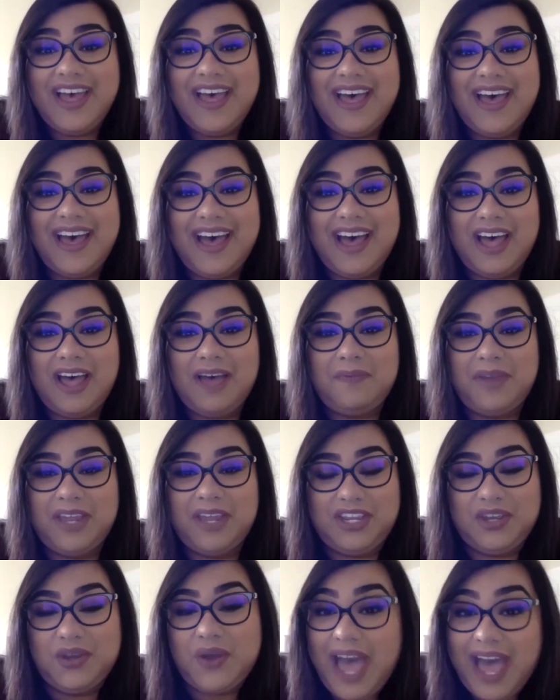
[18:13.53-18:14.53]

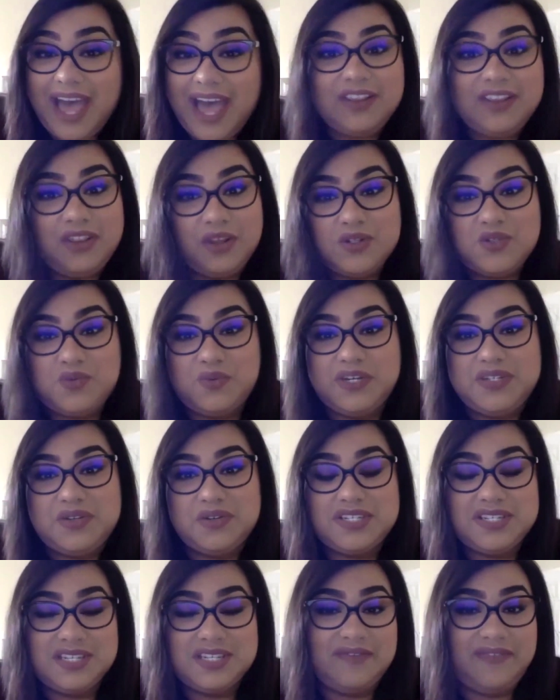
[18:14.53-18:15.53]
and you had those
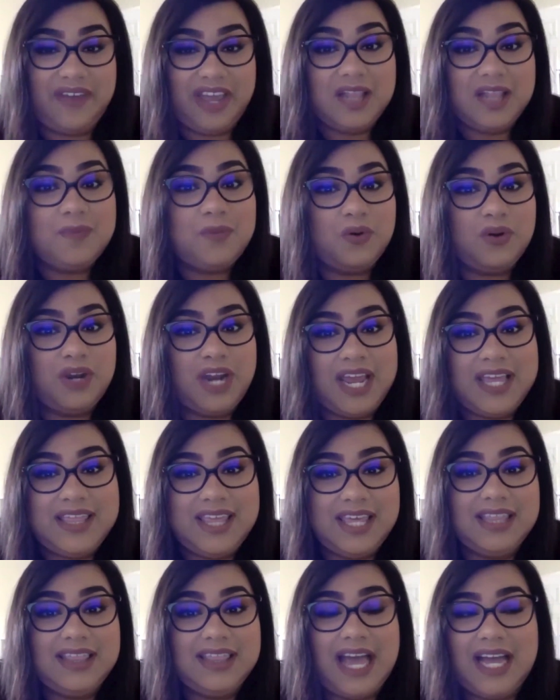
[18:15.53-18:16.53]
resources available. And I
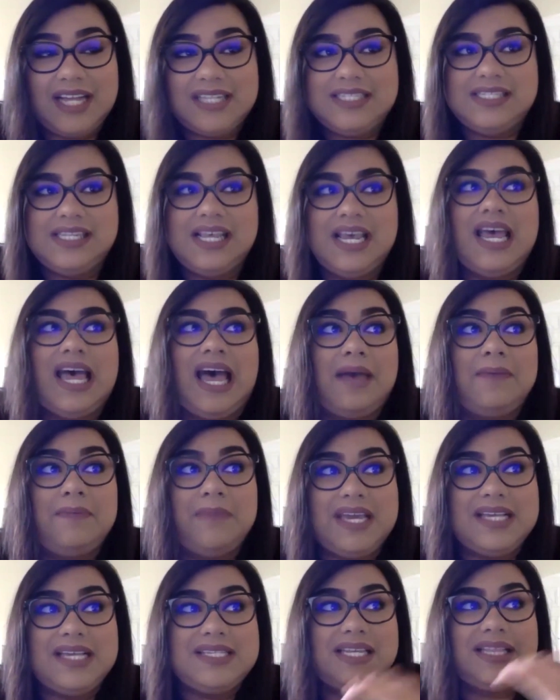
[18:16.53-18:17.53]
think that's
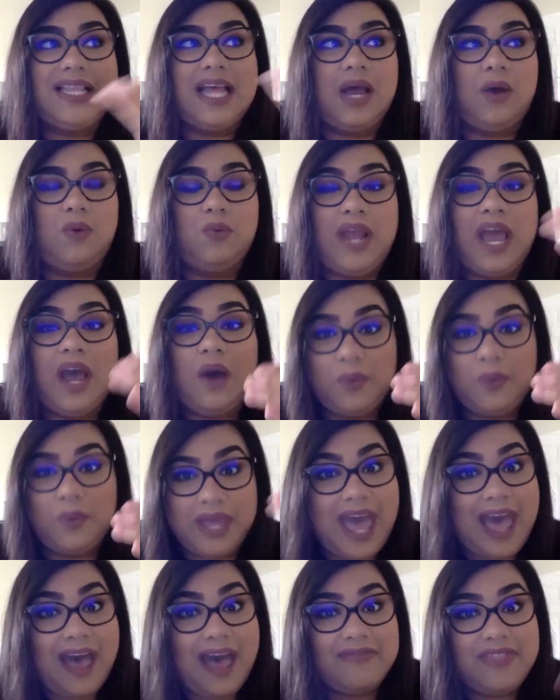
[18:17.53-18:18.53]
amazing that now we
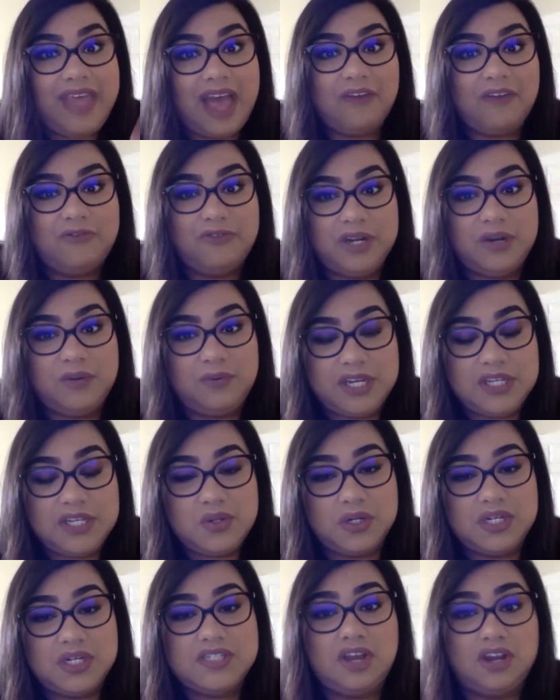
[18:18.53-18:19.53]
have that free
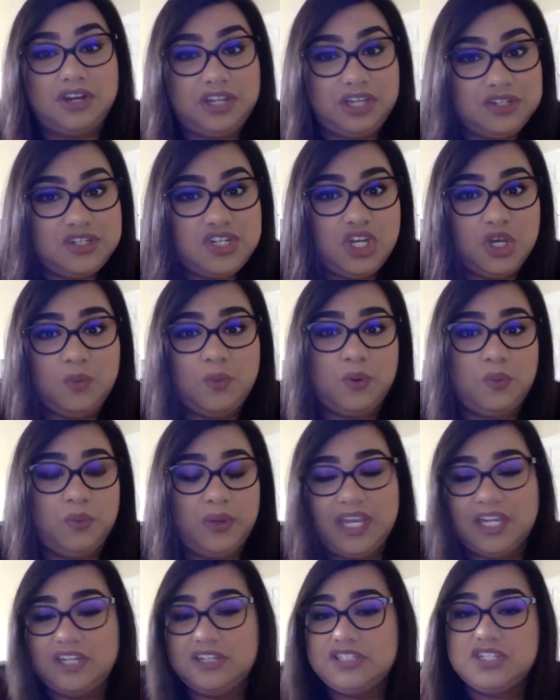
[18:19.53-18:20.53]
resource on YouTube where we
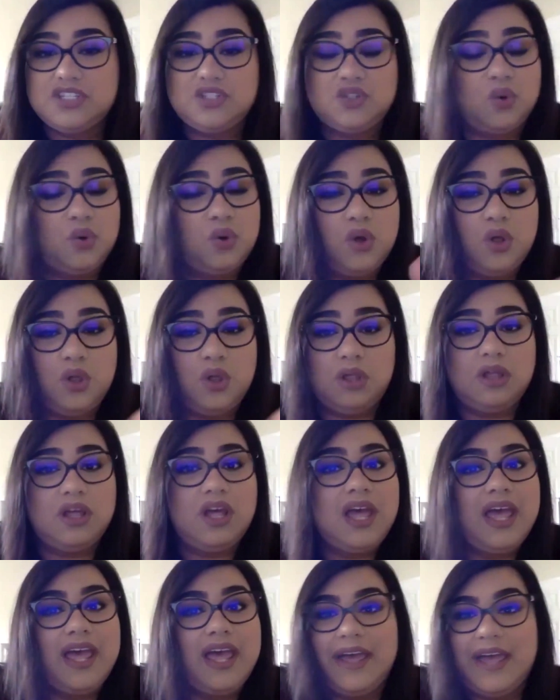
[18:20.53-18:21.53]
can just Google
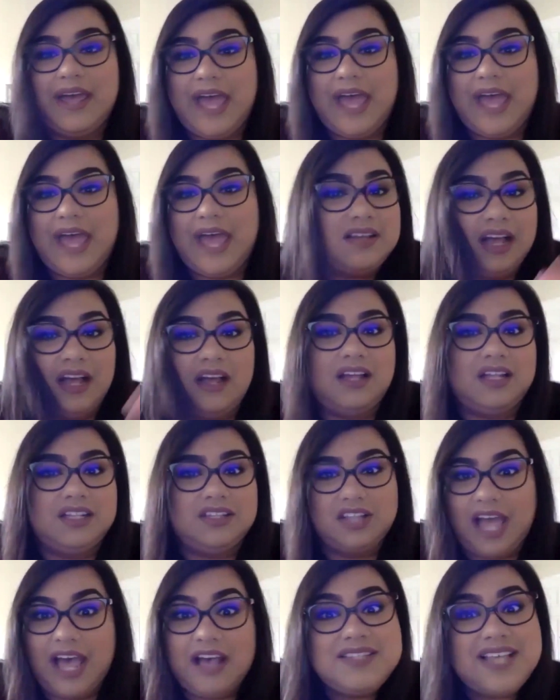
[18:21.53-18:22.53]

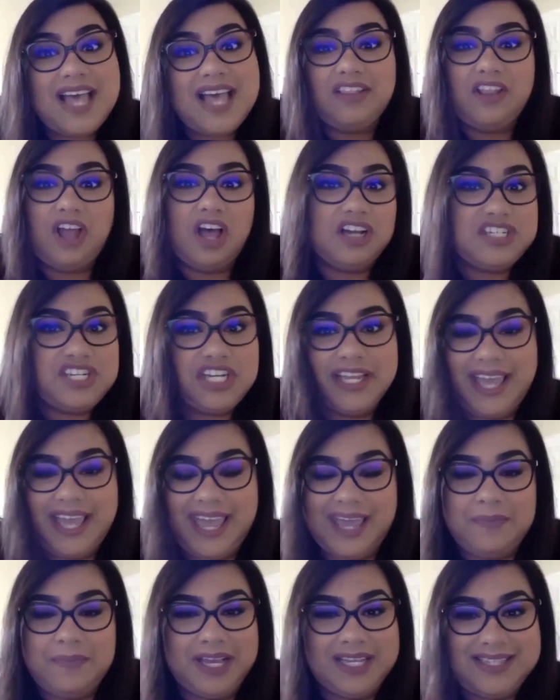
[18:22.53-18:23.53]
LSAT logic
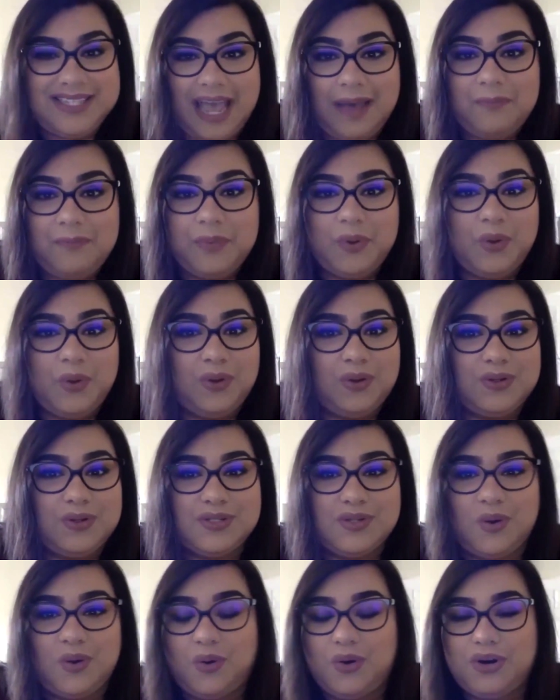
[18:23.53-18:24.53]
game
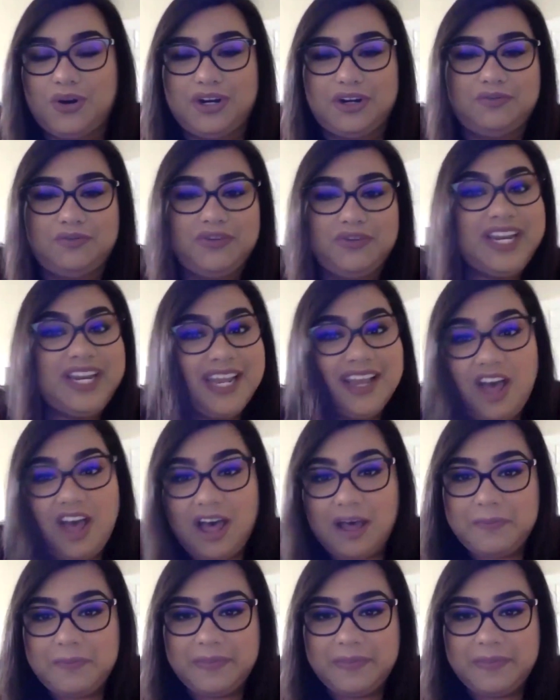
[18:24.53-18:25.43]
examples or reading cop